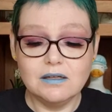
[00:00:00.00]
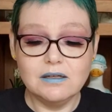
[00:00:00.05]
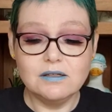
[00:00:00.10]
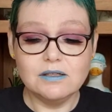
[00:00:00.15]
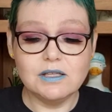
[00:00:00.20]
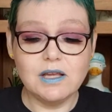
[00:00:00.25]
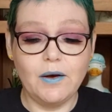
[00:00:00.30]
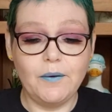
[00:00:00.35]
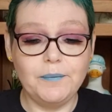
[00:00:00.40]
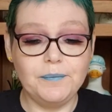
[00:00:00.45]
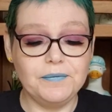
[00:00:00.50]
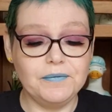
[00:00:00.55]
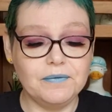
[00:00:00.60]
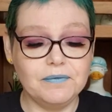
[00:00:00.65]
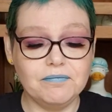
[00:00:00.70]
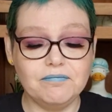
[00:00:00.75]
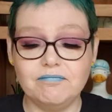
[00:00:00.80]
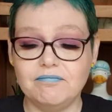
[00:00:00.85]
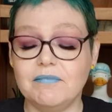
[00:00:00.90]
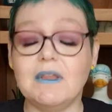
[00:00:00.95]
So
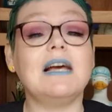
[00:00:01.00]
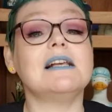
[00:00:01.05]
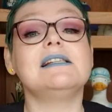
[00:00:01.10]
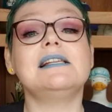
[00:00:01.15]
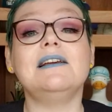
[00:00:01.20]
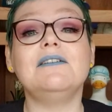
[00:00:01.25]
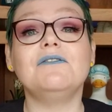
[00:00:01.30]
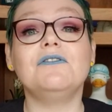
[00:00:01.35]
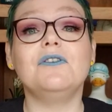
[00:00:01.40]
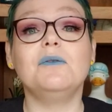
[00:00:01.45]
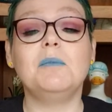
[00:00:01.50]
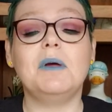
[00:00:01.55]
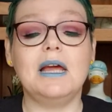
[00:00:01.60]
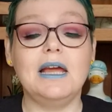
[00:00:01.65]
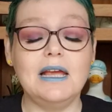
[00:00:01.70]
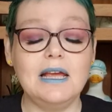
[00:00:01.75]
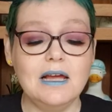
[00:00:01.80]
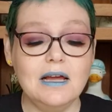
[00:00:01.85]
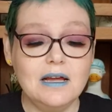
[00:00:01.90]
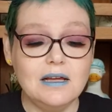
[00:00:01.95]
that's it for
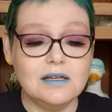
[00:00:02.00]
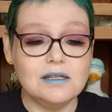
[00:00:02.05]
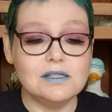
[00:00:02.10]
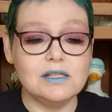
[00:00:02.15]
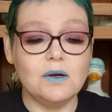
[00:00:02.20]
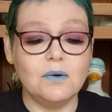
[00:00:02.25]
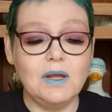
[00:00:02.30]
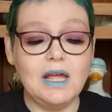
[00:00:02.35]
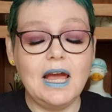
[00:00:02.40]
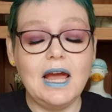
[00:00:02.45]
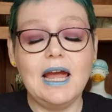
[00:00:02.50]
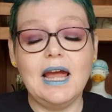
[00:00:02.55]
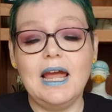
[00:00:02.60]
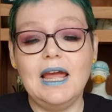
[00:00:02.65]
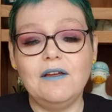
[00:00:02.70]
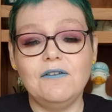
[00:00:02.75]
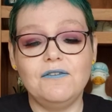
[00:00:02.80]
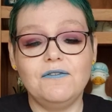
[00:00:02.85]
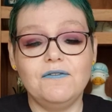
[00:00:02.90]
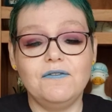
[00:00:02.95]
me. So yeah,
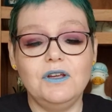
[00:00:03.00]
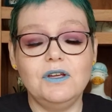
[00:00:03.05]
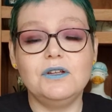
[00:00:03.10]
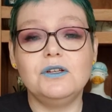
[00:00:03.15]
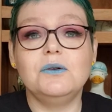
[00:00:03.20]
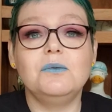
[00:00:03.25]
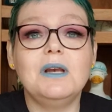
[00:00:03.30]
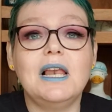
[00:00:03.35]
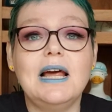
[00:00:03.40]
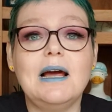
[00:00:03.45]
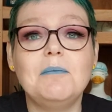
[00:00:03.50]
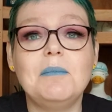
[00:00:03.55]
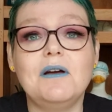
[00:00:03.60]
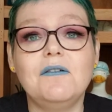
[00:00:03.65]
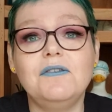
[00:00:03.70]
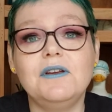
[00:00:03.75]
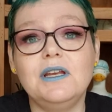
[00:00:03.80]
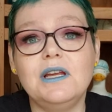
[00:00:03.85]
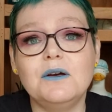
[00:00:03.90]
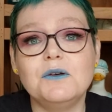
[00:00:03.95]
if you do like my
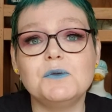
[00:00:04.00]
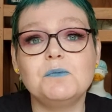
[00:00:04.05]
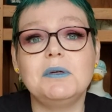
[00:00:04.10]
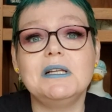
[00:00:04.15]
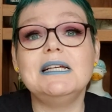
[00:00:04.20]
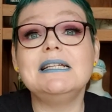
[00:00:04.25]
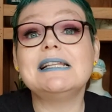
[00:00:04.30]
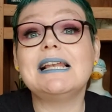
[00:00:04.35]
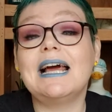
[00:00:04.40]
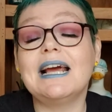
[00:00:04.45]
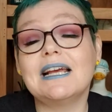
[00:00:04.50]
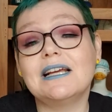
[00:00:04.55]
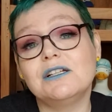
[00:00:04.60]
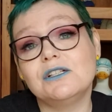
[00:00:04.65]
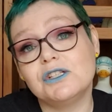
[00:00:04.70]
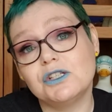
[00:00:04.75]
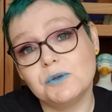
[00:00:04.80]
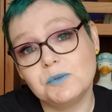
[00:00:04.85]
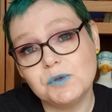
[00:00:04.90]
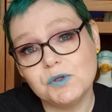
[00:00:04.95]
videos, please like
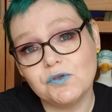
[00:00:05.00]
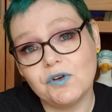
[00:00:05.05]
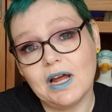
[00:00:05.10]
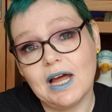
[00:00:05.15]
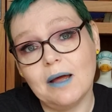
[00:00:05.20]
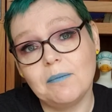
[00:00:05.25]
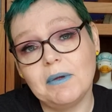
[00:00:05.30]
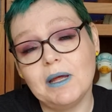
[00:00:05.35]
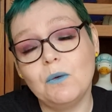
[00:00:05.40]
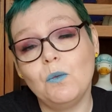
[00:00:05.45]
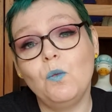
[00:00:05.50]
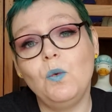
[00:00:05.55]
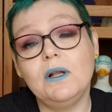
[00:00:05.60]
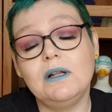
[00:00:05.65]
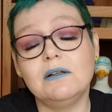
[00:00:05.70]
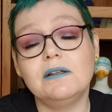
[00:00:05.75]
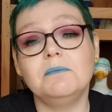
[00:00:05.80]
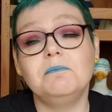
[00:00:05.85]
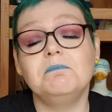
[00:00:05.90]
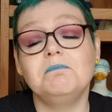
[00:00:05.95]
and subscribe. It
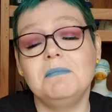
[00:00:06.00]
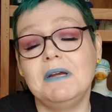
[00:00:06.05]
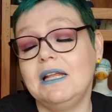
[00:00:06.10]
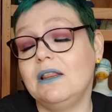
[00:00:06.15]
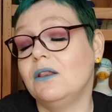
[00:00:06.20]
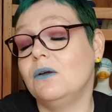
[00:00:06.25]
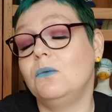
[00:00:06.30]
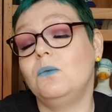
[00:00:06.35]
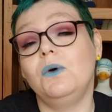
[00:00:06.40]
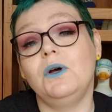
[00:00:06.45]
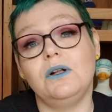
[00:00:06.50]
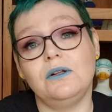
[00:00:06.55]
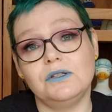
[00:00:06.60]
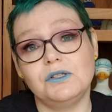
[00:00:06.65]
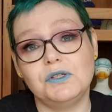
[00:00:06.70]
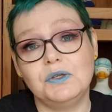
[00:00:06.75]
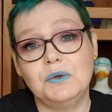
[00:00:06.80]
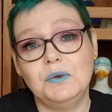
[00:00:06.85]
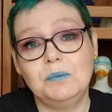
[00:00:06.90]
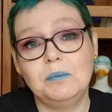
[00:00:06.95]
will mean the world
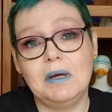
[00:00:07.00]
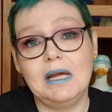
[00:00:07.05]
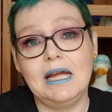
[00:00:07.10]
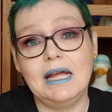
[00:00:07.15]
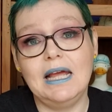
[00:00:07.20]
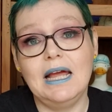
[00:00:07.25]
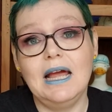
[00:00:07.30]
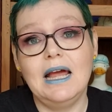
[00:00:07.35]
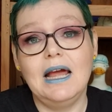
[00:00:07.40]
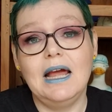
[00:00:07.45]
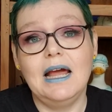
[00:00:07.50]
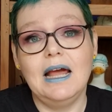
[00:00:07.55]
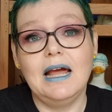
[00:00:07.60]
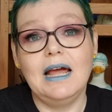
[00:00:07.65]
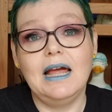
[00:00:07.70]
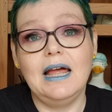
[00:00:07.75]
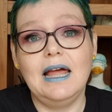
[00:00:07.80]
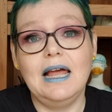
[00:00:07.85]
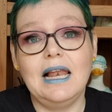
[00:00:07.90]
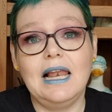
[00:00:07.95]
to me.
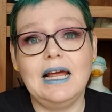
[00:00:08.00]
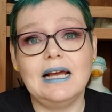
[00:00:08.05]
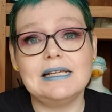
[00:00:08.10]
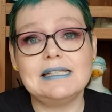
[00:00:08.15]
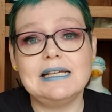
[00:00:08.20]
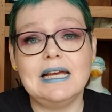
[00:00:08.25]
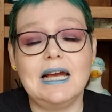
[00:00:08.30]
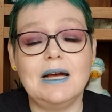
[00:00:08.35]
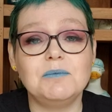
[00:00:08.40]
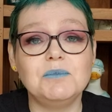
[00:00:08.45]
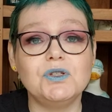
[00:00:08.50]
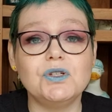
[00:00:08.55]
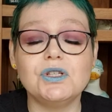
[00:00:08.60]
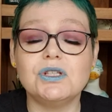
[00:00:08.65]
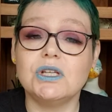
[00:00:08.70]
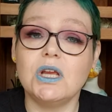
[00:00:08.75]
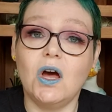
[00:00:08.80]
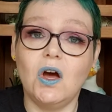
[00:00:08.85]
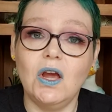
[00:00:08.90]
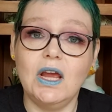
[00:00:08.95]
Like I say, I'm just
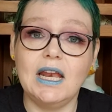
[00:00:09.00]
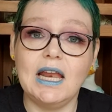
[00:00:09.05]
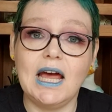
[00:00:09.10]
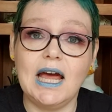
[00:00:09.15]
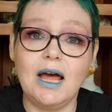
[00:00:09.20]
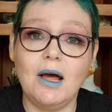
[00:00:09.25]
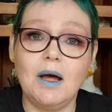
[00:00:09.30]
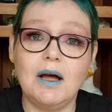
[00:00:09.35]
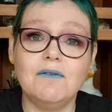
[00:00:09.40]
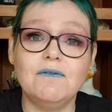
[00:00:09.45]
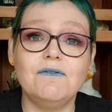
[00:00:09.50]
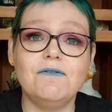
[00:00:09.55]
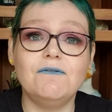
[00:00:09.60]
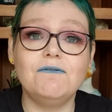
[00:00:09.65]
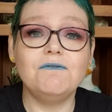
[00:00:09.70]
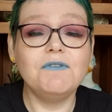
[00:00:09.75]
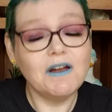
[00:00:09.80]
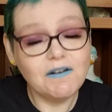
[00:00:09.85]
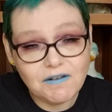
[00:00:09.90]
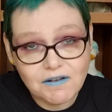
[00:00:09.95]
starting out. I'm
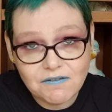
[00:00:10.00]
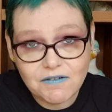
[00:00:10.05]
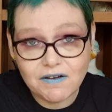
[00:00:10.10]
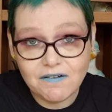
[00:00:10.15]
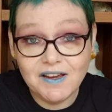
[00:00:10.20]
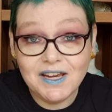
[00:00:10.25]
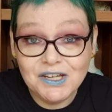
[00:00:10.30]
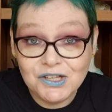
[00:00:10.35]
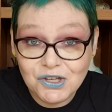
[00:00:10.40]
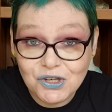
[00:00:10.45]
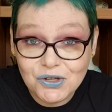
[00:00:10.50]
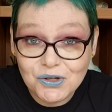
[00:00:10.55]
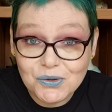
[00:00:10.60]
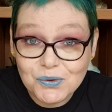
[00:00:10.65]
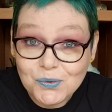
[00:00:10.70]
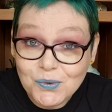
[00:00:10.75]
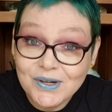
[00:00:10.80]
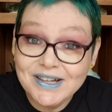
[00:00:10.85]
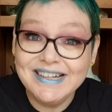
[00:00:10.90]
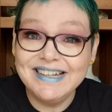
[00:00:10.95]
very, very
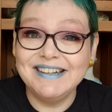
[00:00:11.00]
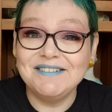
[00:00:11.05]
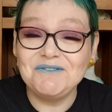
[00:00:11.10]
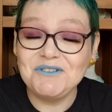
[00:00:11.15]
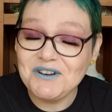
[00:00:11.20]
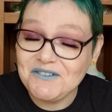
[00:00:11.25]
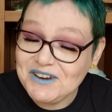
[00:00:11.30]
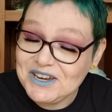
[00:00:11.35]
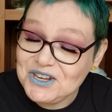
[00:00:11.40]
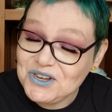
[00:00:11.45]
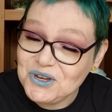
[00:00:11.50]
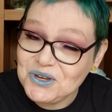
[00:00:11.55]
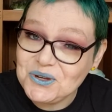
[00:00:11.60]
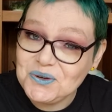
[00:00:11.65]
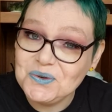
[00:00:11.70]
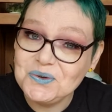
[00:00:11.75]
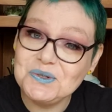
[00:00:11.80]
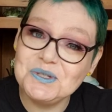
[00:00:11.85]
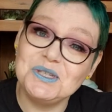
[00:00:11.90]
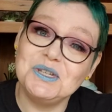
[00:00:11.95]
new, very
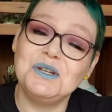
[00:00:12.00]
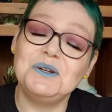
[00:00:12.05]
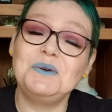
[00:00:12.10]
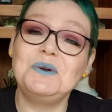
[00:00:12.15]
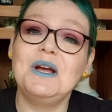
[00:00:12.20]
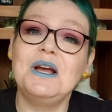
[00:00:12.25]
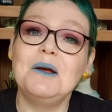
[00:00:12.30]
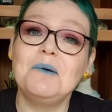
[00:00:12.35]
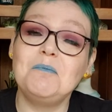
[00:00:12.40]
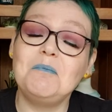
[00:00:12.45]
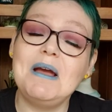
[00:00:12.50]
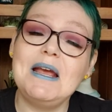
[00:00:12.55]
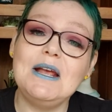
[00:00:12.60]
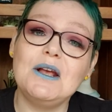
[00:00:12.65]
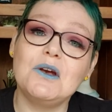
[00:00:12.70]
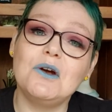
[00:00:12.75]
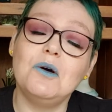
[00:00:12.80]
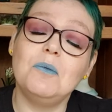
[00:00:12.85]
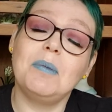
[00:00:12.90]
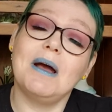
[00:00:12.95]
new to
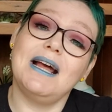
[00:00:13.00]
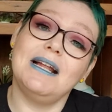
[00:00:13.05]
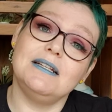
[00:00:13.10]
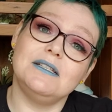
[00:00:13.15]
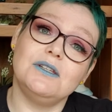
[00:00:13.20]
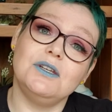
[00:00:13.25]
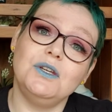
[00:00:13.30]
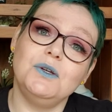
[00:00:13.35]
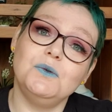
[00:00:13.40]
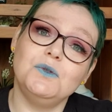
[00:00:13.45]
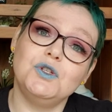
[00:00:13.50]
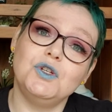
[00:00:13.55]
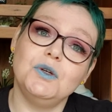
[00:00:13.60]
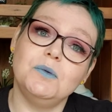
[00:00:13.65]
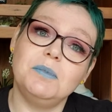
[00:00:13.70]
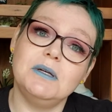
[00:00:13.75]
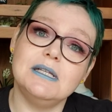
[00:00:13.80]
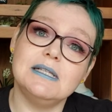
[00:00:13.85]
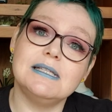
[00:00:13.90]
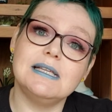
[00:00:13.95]
makeup and to
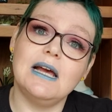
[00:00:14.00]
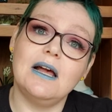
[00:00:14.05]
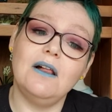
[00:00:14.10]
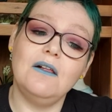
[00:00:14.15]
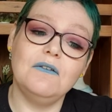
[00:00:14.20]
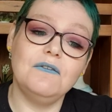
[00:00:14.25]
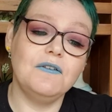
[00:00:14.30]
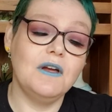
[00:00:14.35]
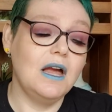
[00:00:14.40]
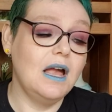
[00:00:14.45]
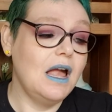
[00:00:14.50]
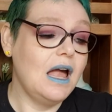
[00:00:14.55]
YouTube itself.